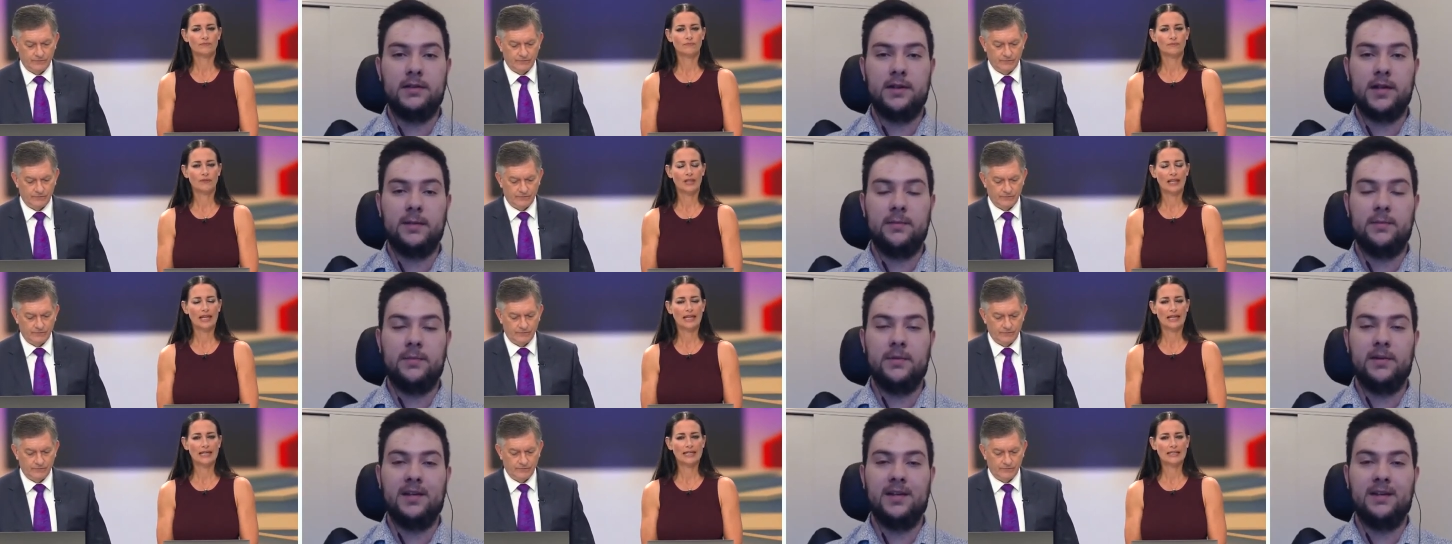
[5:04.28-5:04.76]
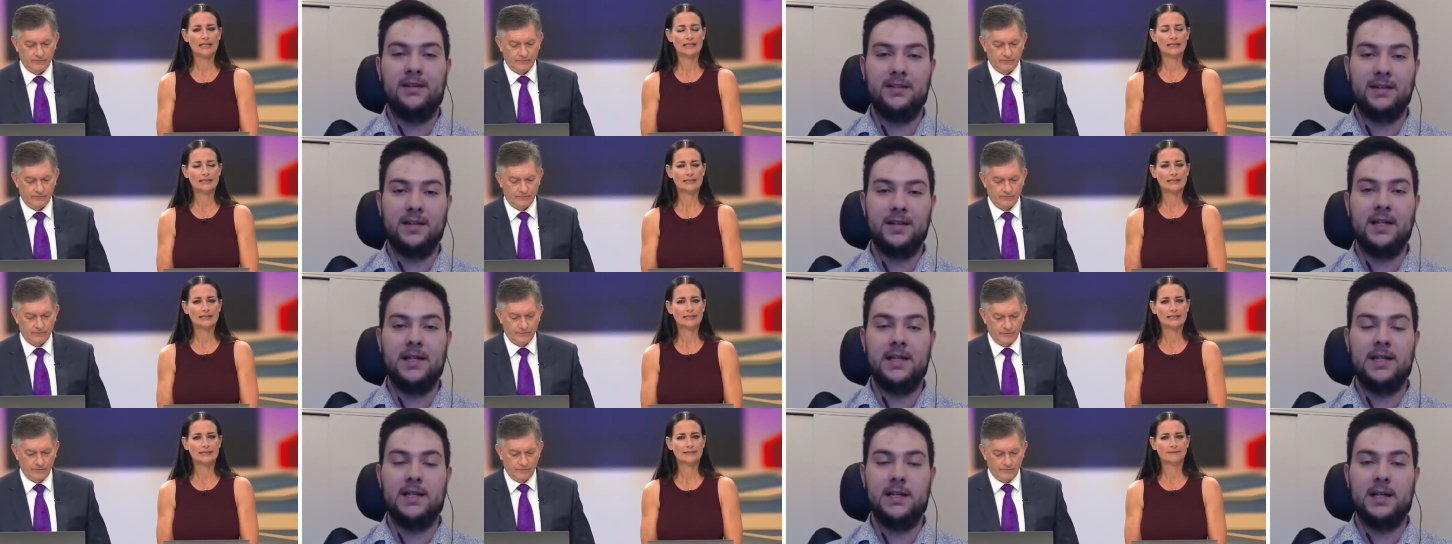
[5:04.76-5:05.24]
Speaker 1: companies
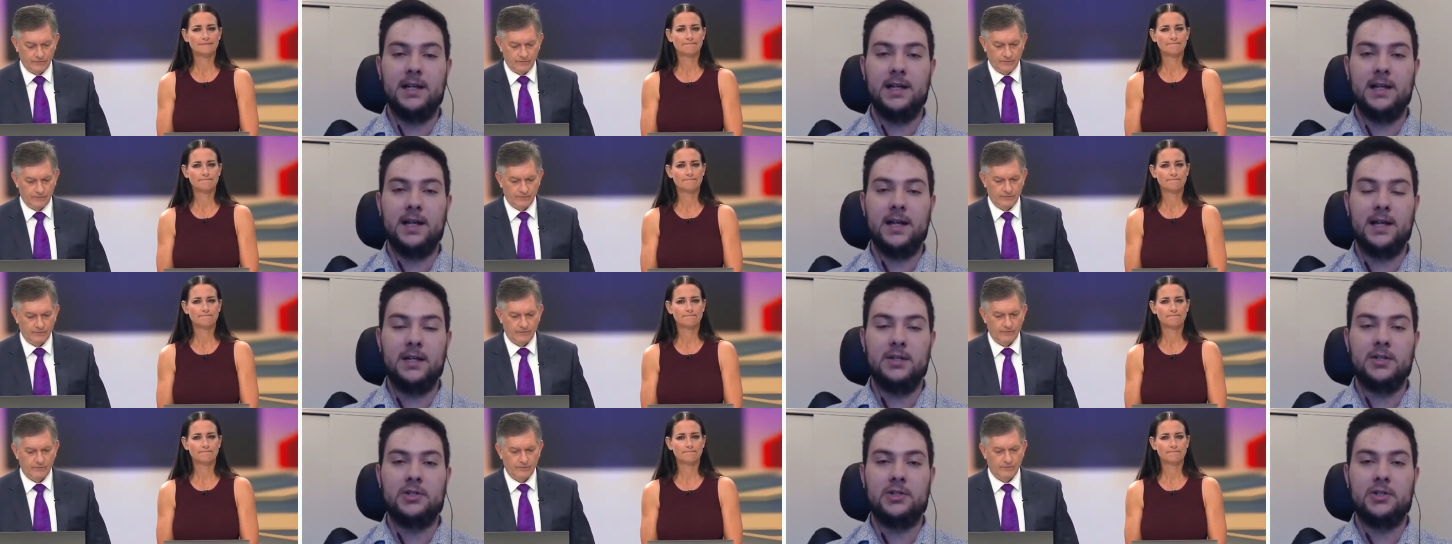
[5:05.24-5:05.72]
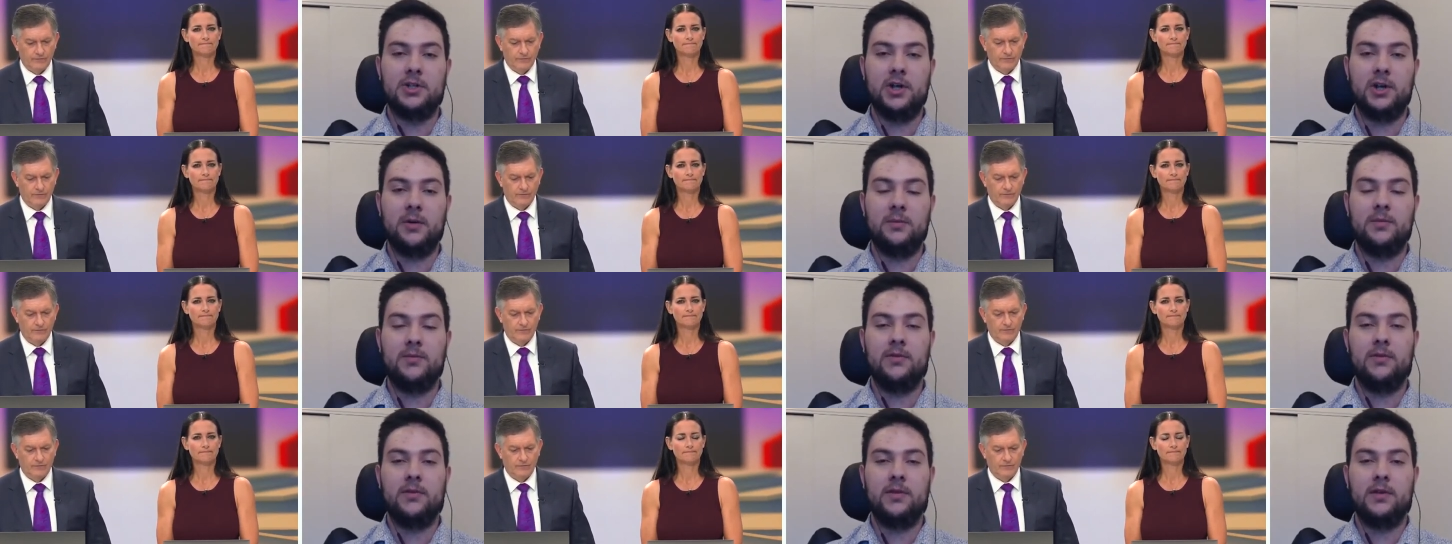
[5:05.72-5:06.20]
legally in
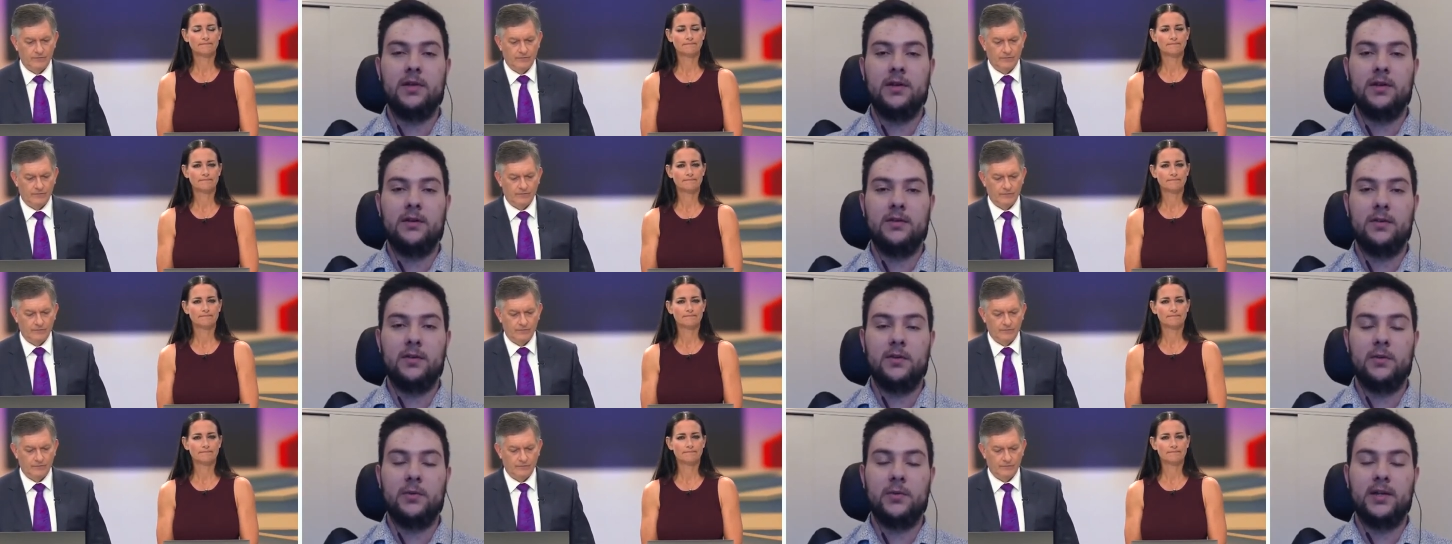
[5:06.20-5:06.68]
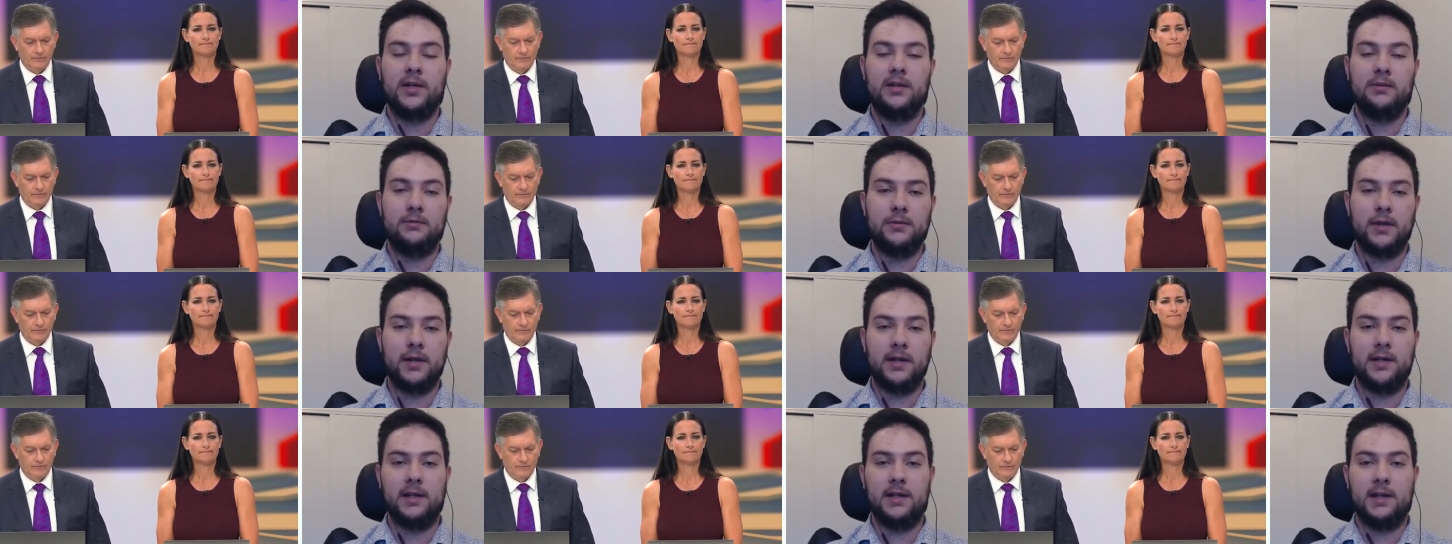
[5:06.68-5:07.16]
shops so that we can
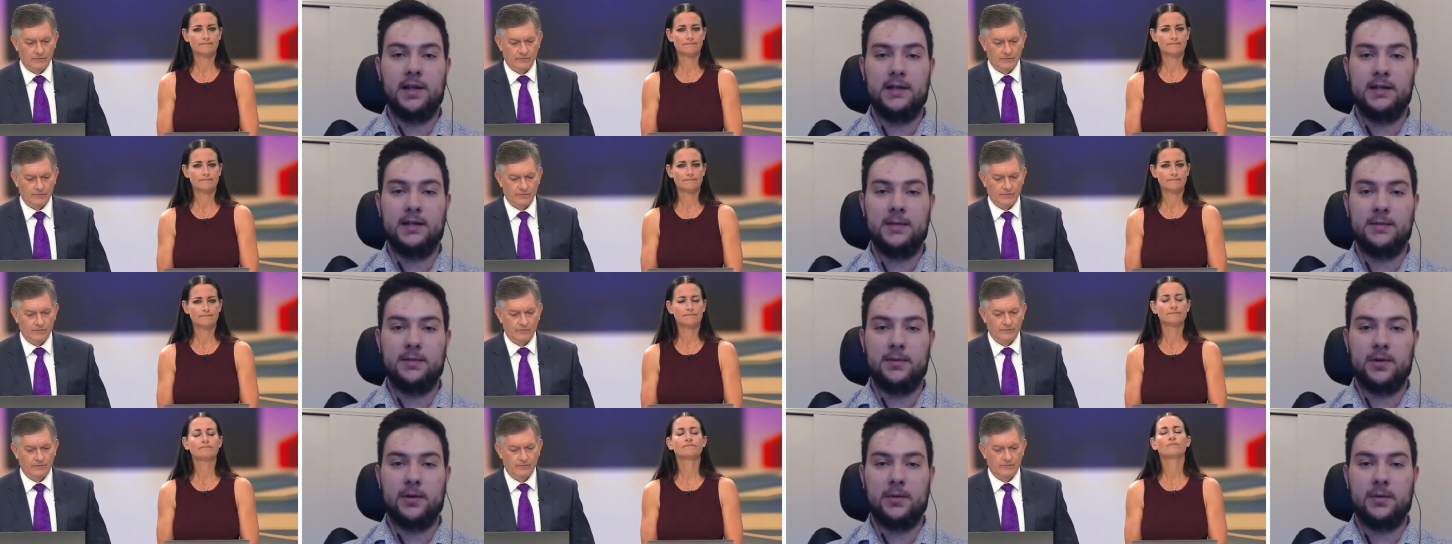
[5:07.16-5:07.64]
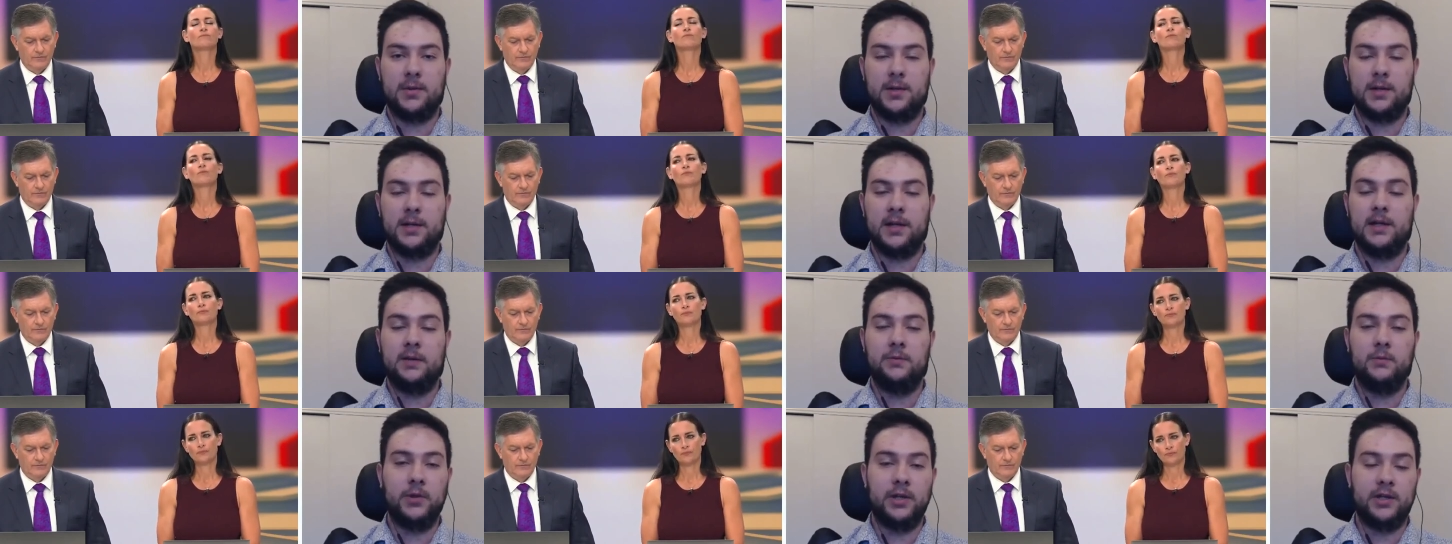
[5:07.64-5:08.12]
regulate it properly
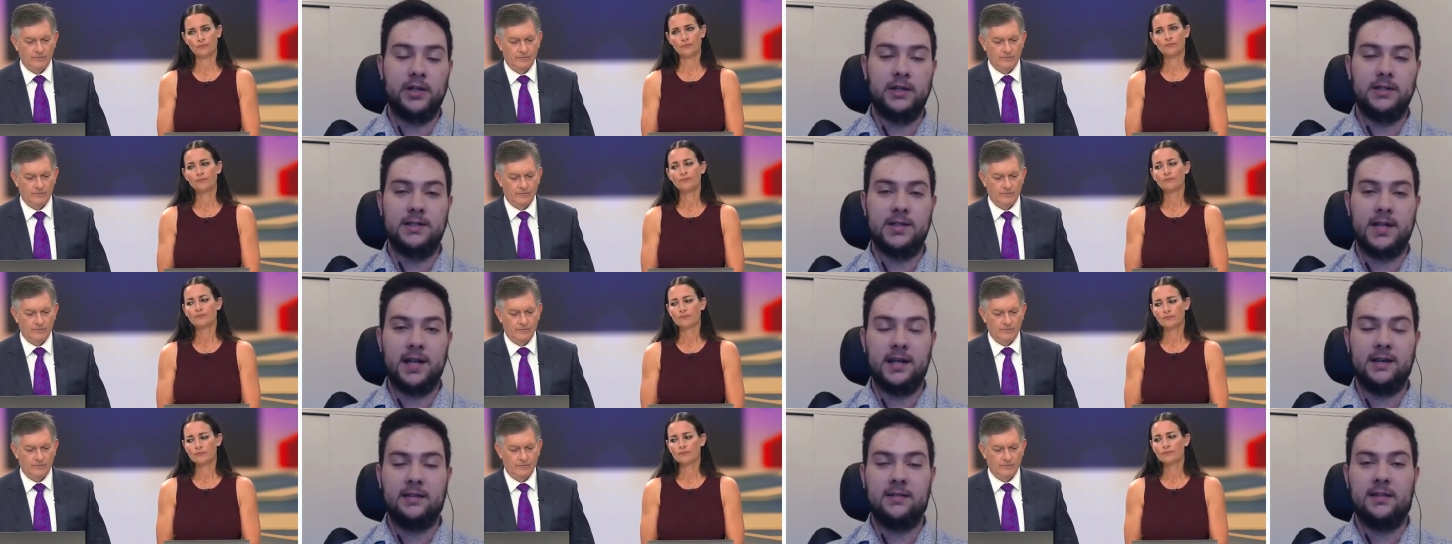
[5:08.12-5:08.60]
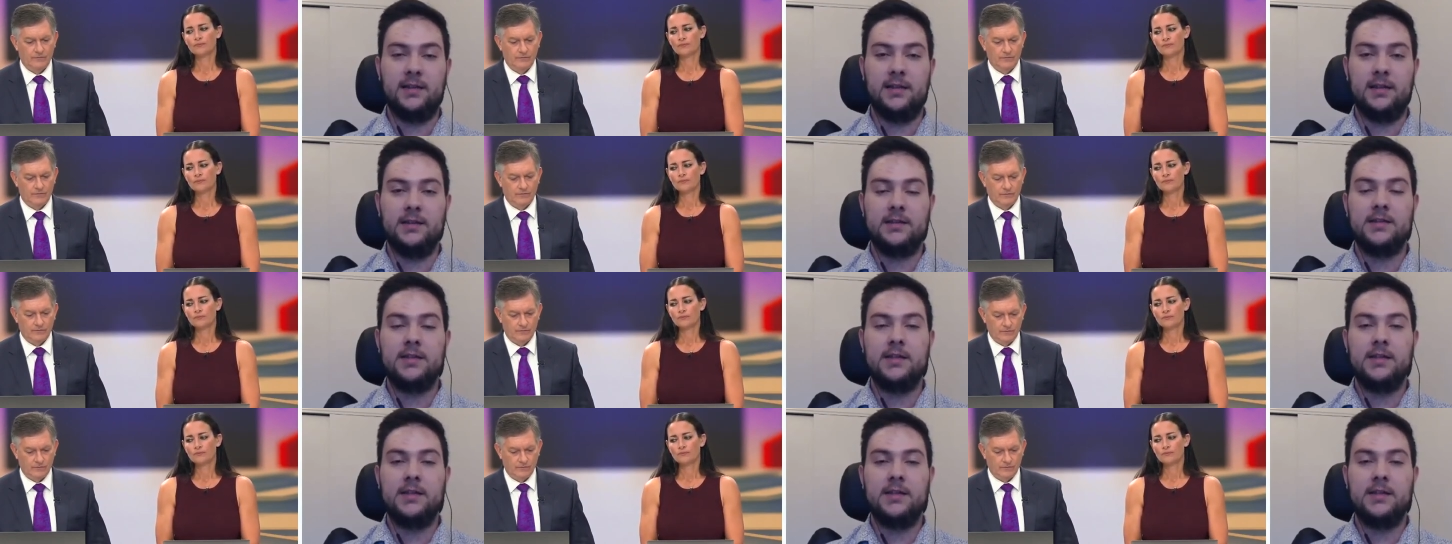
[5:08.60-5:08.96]
and we can tax it